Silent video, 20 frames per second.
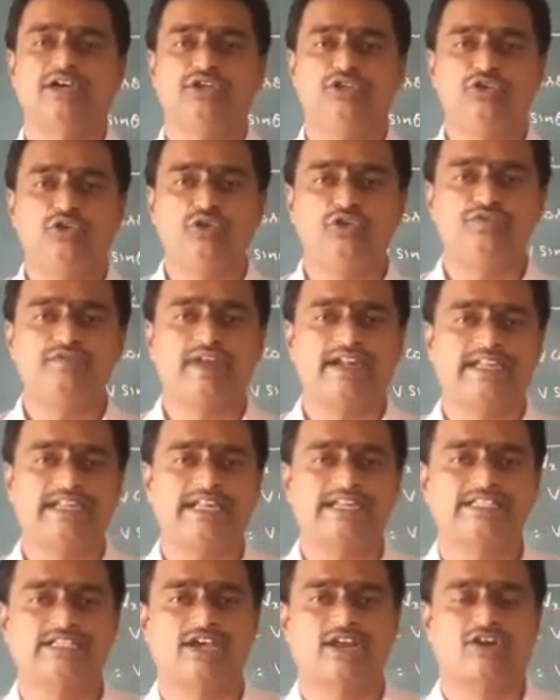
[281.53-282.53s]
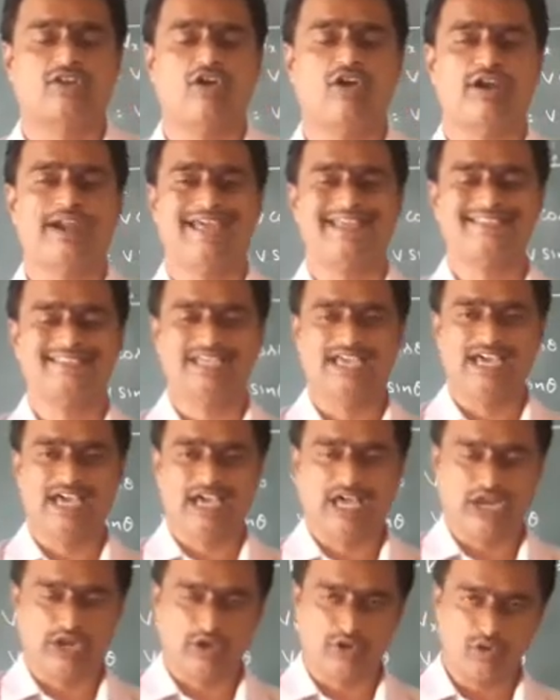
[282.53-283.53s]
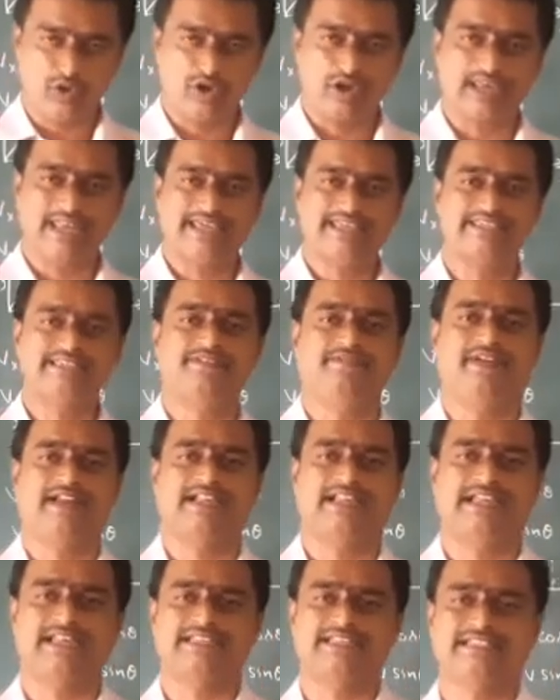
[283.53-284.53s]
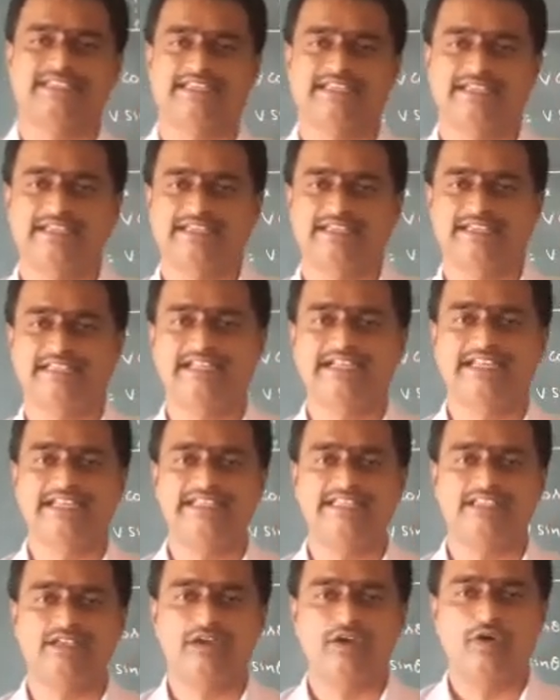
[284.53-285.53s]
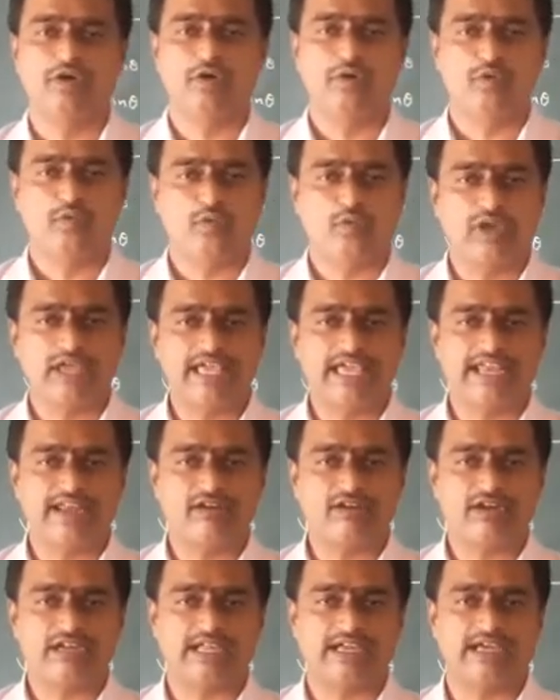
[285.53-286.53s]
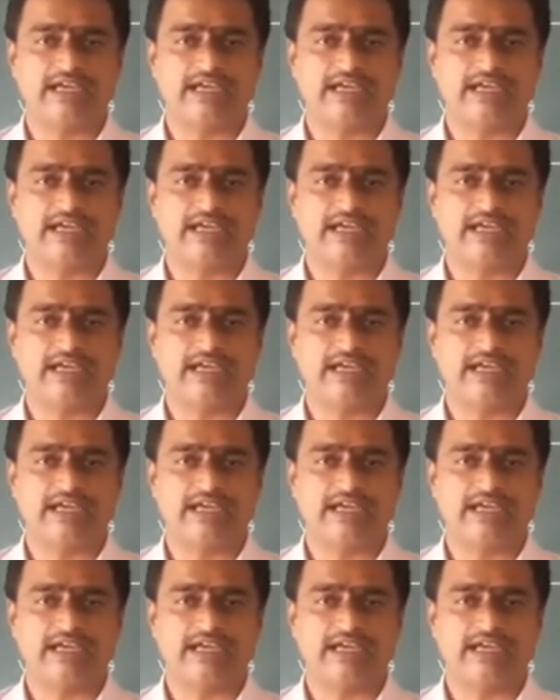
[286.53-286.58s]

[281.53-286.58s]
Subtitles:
Those vectors are called as localized vectors. That is, we cannot